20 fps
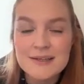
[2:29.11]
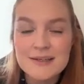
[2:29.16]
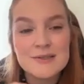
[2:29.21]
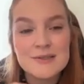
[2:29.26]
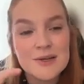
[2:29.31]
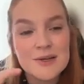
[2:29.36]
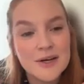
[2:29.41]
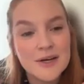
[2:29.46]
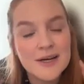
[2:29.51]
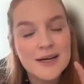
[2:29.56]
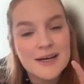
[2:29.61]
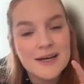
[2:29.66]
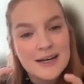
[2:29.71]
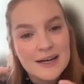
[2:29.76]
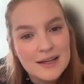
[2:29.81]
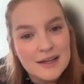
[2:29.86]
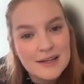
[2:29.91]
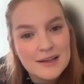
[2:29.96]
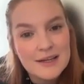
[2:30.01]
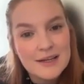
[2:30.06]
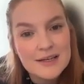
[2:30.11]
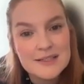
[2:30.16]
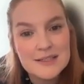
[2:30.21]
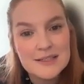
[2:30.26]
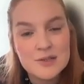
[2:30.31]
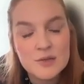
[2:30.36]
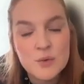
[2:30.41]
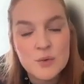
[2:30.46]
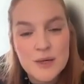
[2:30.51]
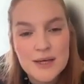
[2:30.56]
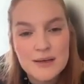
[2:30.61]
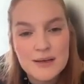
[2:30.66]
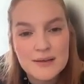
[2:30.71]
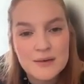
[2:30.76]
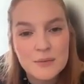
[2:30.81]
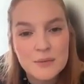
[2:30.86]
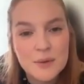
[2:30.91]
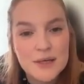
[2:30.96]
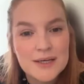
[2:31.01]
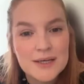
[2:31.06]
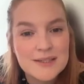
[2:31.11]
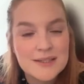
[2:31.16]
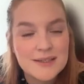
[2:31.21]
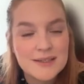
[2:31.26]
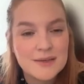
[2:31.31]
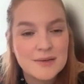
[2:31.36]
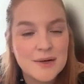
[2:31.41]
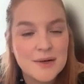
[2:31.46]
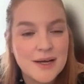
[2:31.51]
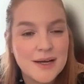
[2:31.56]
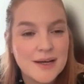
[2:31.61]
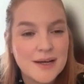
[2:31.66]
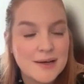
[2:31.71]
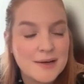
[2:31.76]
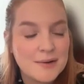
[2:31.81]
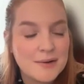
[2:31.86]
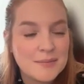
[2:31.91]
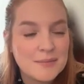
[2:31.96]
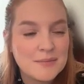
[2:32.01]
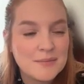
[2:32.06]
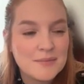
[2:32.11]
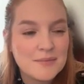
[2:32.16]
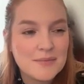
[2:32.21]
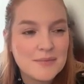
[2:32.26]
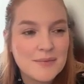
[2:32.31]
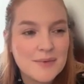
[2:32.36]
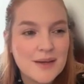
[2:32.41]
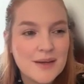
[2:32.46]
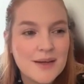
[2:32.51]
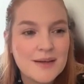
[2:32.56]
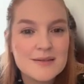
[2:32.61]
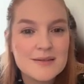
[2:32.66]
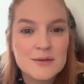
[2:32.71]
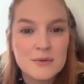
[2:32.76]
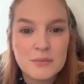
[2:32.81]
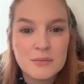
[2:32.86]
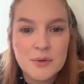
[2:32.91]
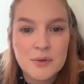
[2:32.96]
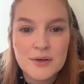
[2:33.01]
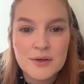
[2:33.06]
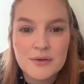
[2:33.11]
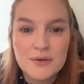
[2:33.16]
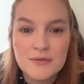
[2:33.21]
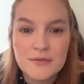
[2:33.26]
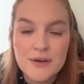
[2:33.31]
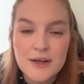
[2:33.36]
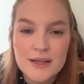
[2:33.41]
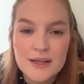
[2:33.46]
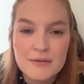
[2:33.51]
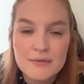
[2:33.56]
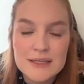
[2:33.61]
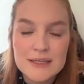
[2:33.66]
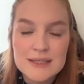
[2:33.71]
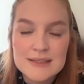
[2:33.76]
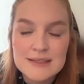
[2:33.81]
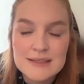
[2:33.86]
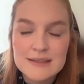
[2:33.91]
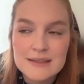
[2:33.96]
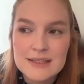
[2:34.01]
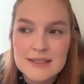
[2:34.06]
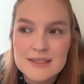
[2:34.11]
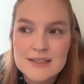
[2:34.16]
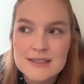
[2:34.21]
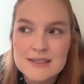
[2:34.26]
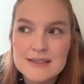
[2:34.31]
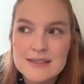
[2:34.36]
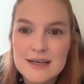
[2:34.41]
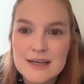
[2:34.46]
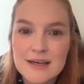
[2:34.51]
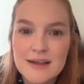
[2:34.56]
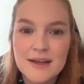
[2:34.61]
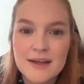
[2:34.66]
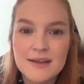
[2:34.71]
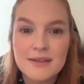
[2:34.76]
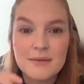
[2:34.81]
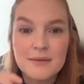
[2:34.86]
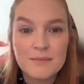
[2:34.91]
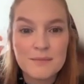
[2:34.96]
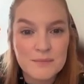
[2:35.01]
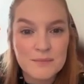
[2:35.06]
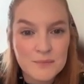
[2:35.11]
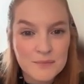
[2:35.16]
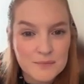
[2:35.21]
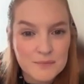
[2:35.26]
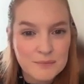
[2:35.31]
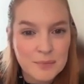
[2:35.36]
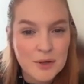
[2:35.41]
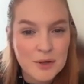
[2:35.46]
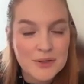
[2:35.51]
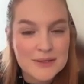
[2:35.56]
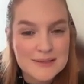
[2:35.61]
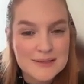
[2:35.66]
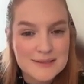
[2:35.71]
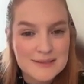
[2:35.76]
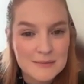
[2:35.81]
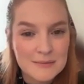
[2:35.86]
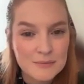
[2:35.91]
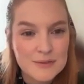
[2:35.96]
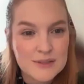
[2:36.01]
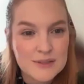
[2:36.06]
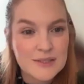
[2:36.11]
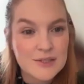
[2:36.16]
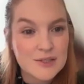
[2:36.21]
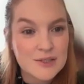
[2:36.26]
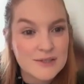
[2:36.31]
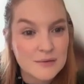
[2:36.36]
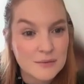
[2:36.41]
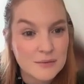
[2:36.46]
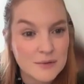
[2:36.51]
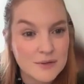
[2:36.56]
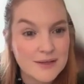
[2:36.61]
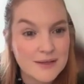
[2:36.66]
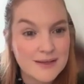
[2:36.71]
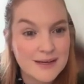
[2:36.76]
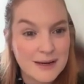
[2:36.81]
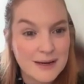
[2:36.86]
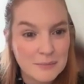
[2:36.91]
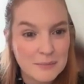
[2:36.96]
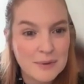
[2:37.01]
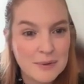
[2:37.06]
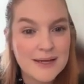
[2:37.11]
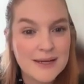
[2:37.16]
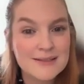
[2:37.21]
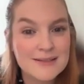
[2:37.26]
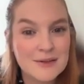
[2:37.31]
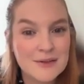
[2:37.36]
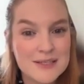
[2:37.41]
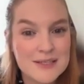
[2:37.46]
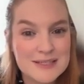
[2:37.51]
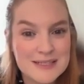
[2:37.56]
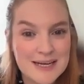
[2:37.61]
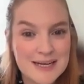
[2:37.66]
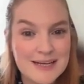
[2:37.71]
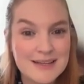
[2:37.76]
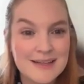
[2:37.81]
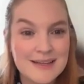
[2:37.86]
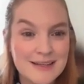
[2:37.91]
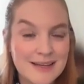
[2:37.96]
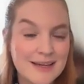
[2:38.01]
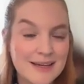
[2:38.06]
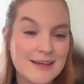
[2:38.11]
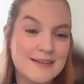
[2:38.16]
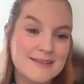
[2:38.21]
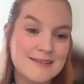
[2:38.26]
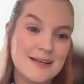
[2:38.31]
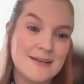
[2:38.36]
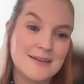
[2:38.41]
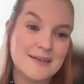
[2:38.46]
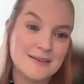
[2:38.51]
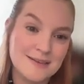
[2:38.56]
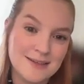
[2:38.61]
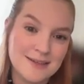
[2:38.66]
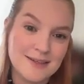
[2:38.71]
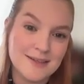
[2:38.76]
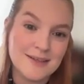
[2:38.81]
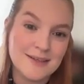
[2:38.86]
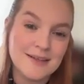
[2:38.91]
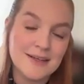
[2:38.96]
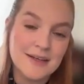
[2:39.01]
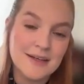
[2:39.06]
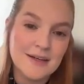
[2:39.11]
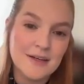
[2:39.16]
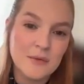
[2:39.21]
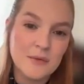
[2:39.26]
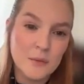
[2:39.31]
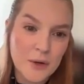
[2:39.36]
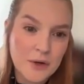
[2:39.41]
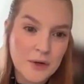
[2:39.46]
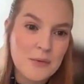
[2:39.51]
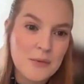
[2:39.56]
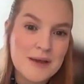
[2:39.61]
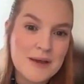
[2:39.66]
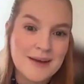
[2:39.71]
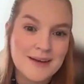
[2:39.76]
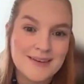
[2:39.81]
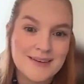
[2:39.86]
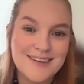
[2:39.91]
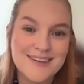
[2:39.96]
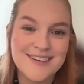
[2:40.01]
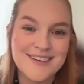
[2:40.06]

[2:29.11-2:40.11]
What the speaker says: And so I think they did tweak the wording at some point fairly recently to say like the policies and procedures that were in place on the day that they sent the "we're coming,